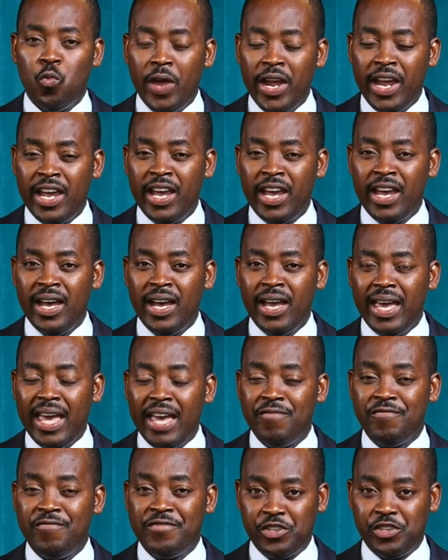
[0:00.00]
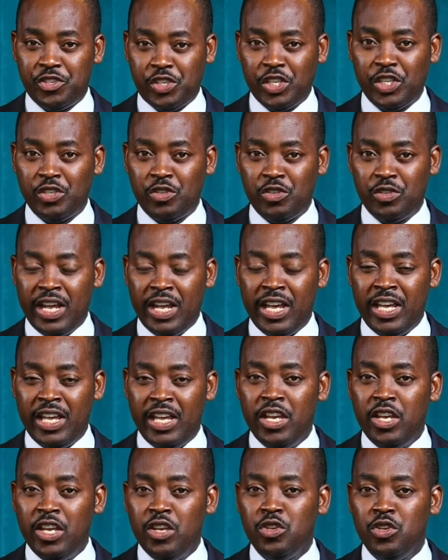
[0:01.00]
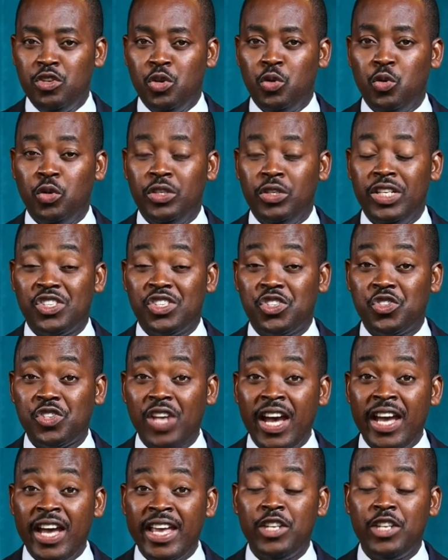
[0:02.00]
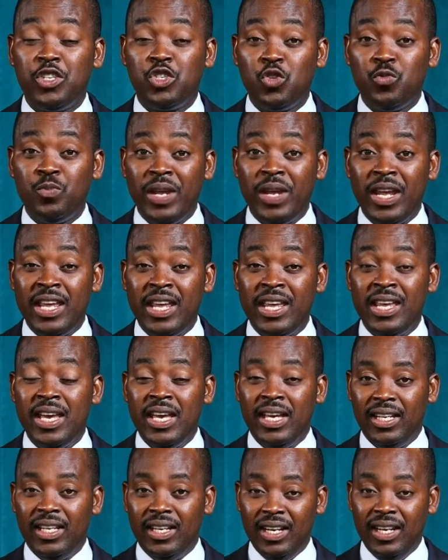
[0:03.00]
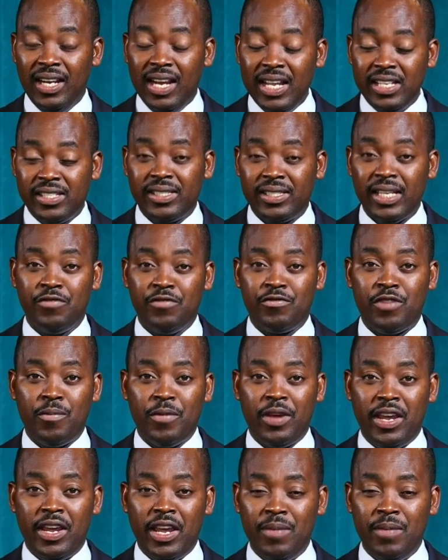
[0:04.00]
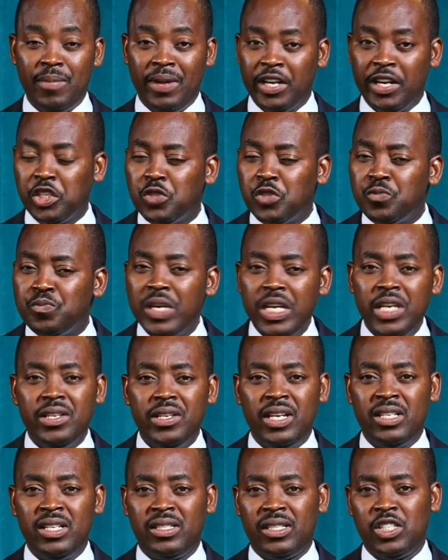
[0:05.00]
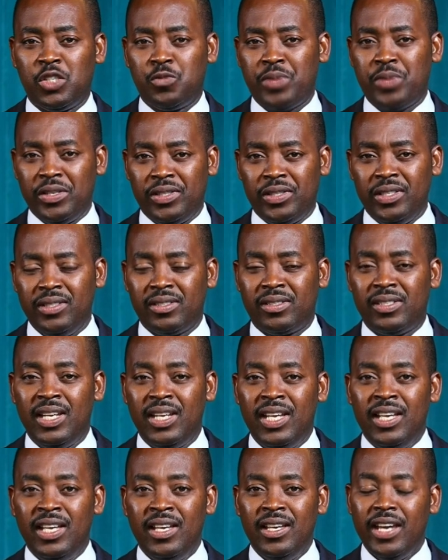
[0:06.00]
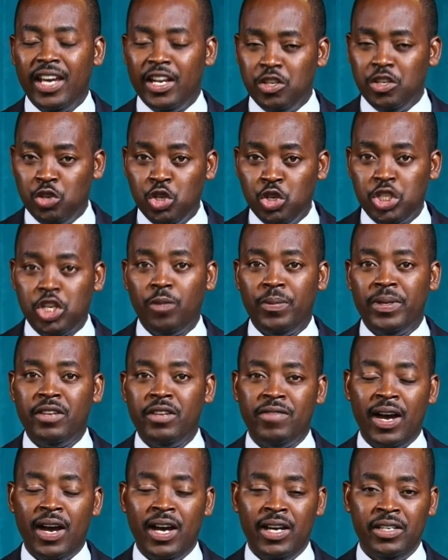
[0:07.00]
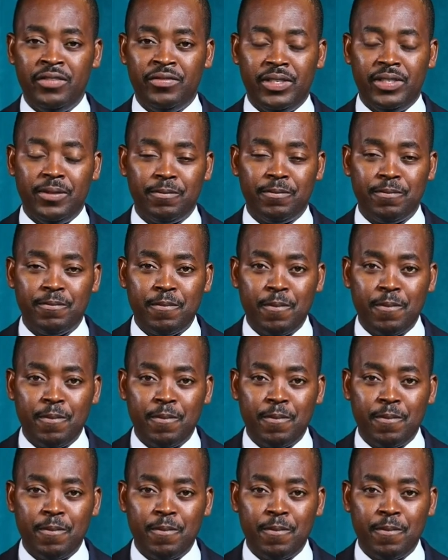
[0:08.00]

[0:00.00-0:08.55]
where every single day you will desire to be listened from Him and experience His presence, and you shall be revived.